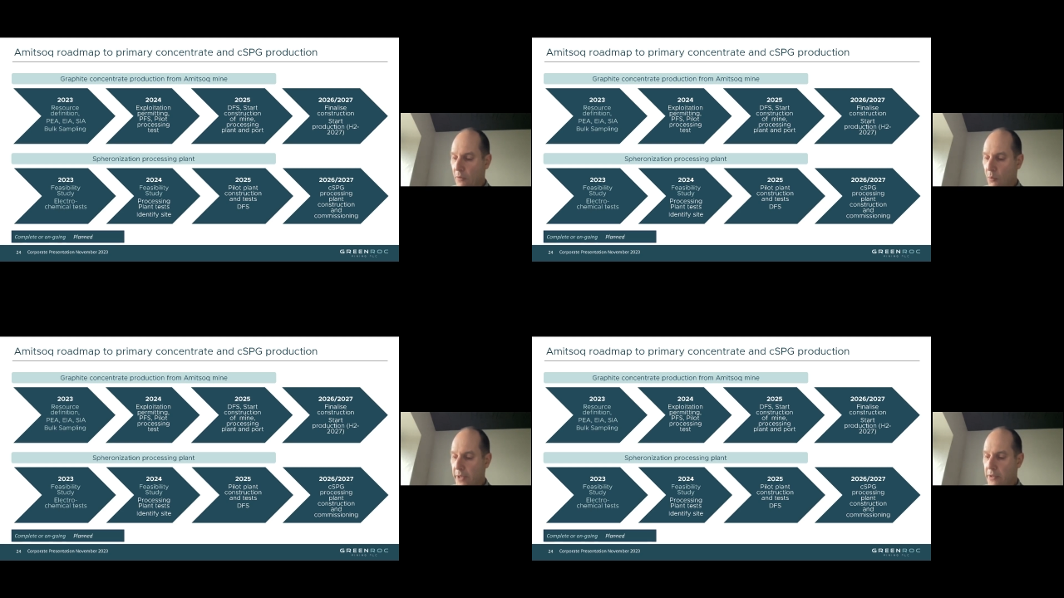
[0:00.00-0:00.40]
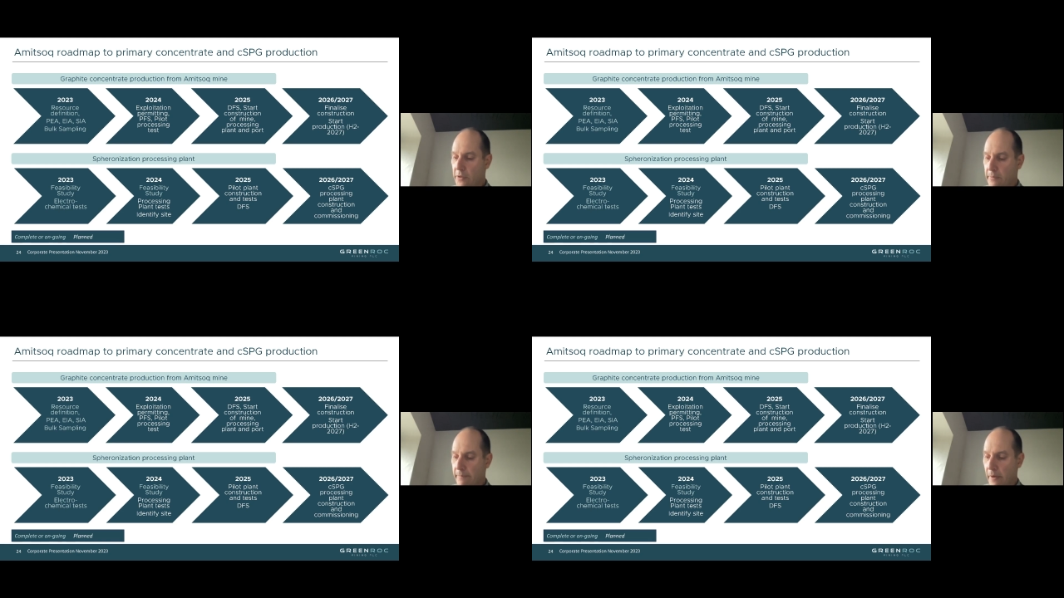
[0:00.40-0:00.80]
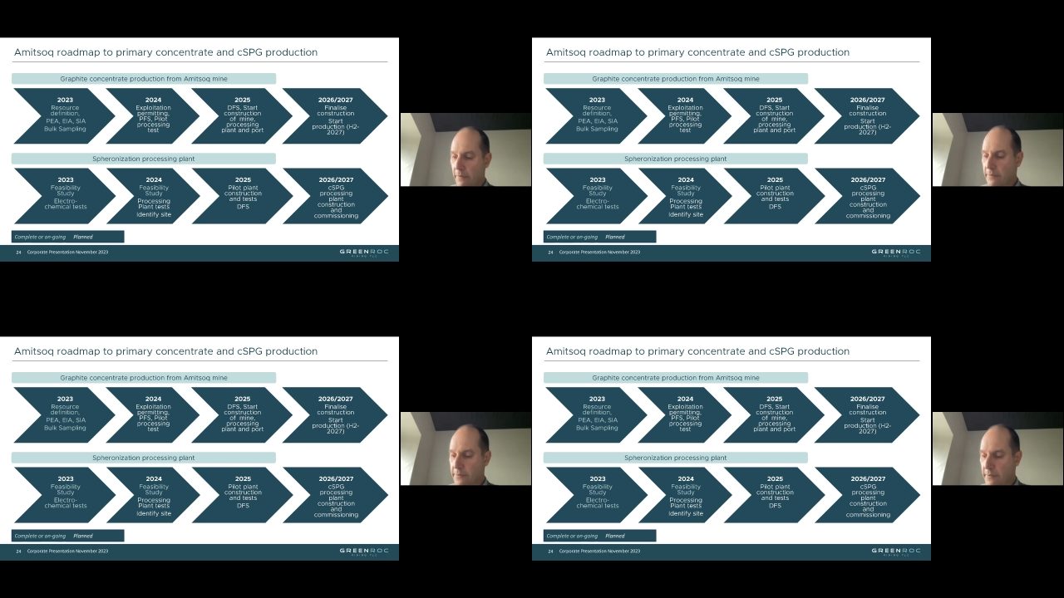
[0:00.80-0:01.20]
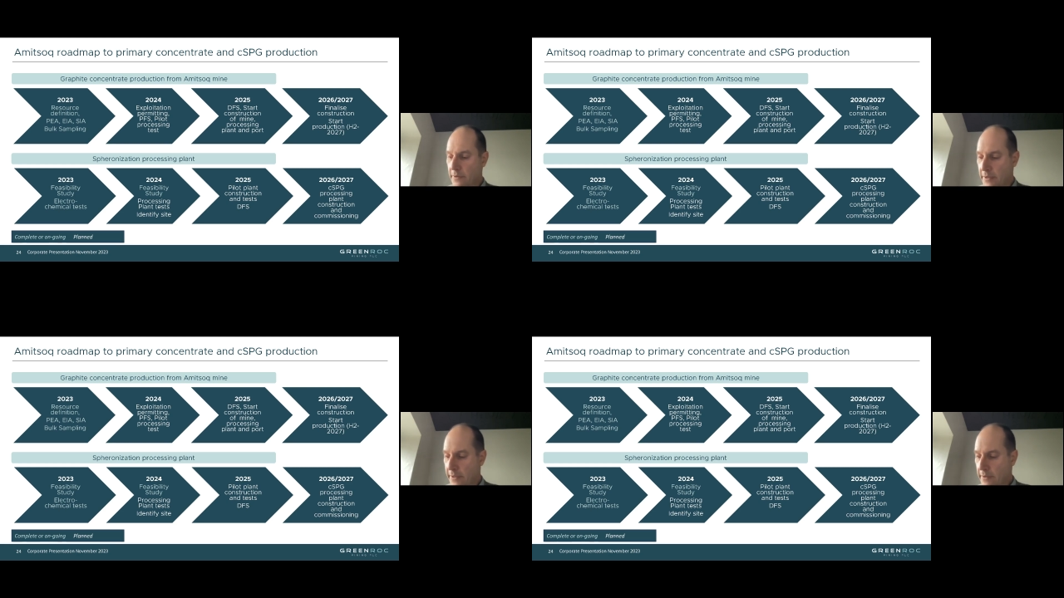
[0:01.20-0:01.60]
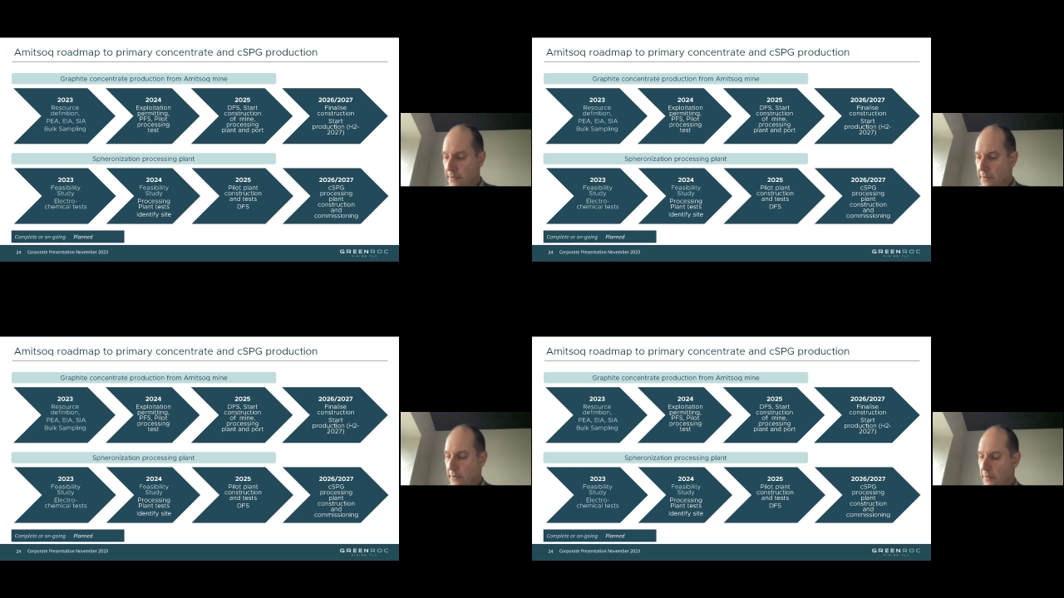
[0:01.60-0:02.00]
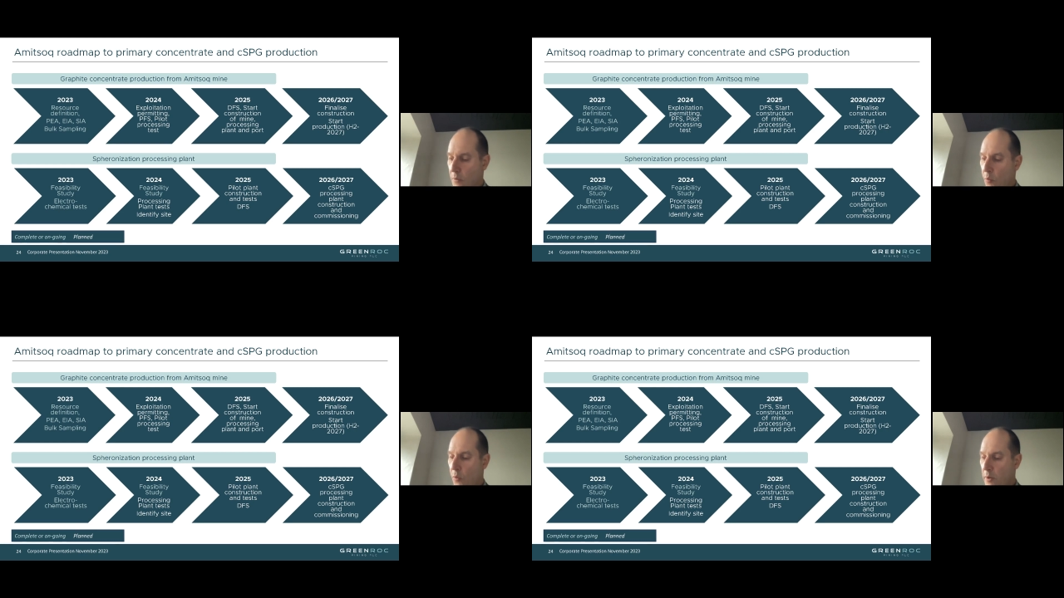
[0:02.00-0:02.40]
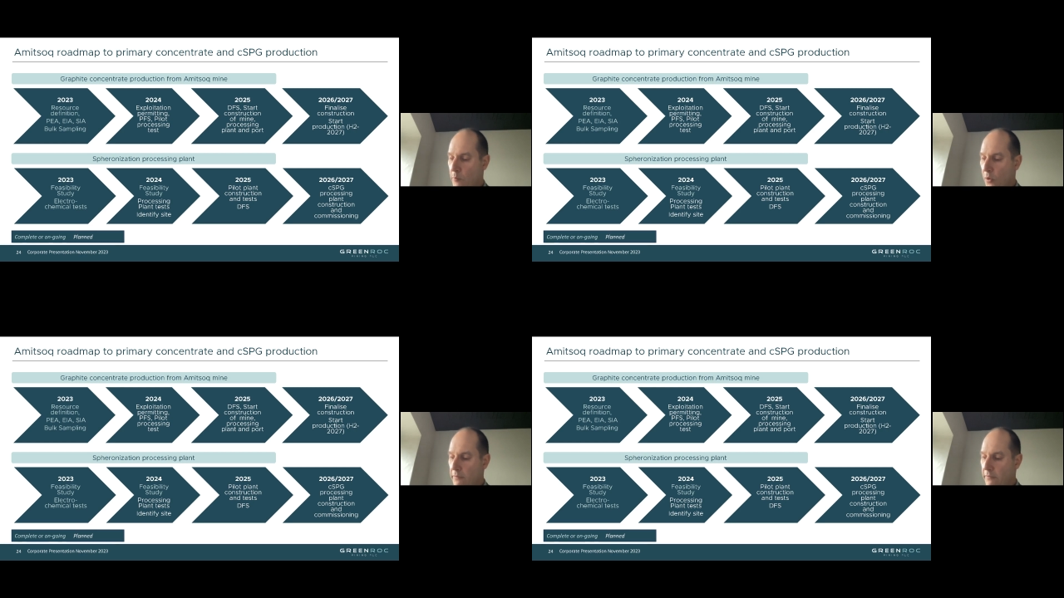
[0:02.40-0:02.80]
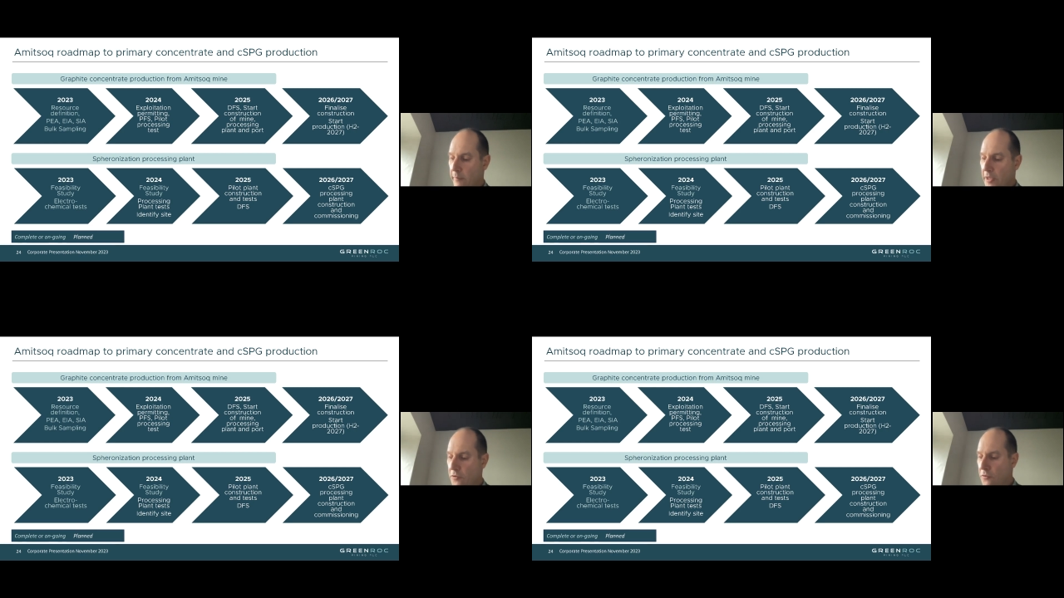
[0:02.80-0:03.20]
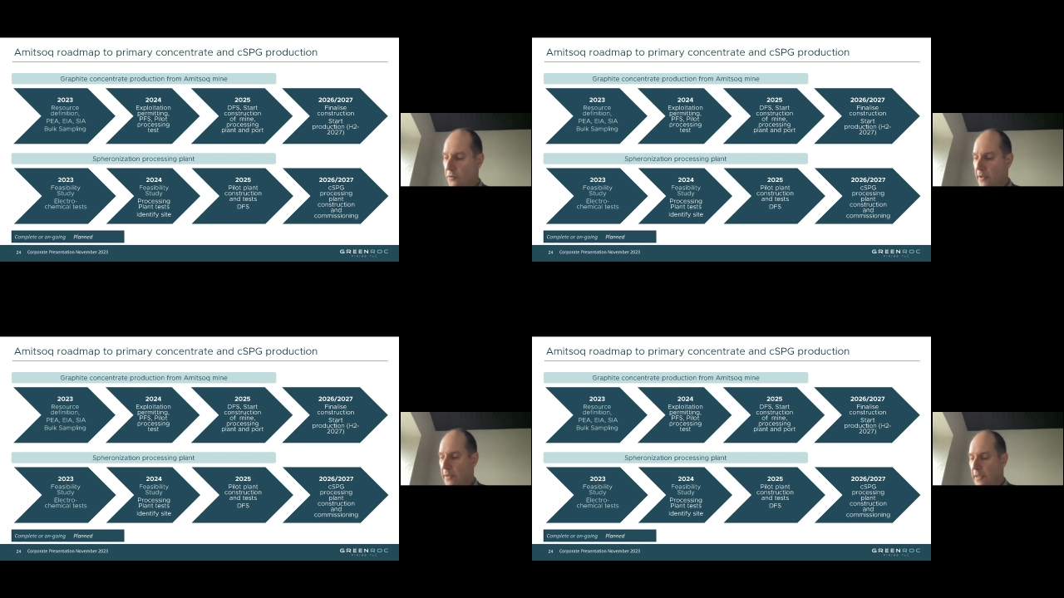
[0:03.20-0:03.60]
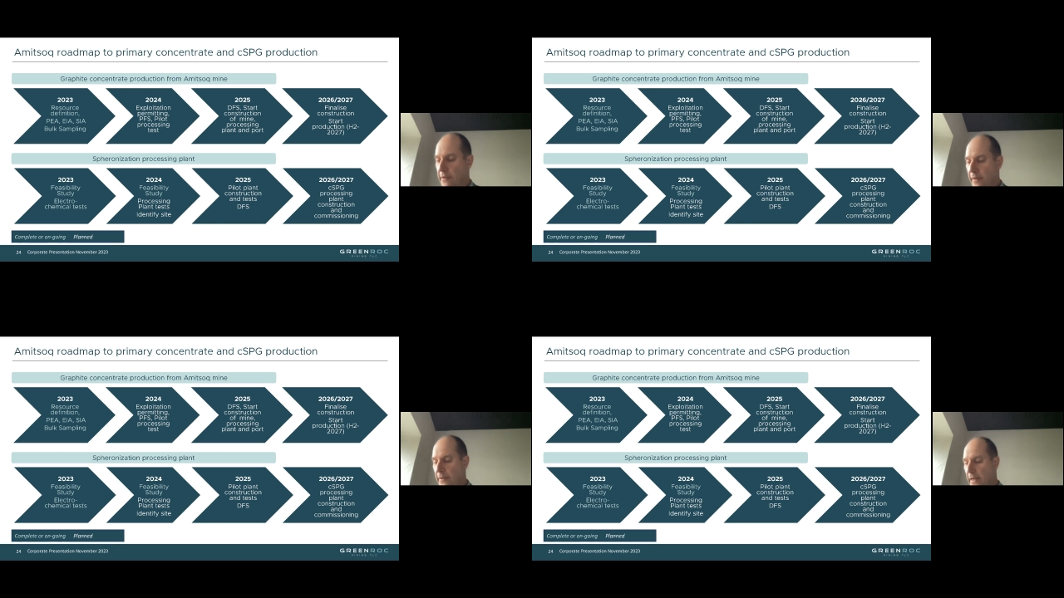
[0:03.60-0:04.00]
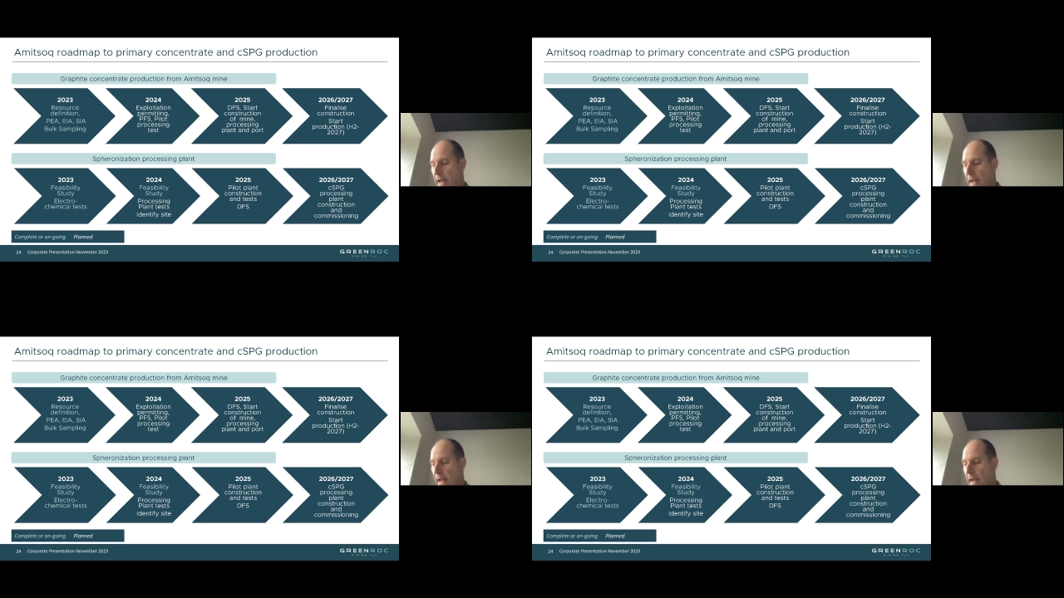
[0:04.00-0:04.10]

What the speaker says: Weeks, months, years? What more information do they need that they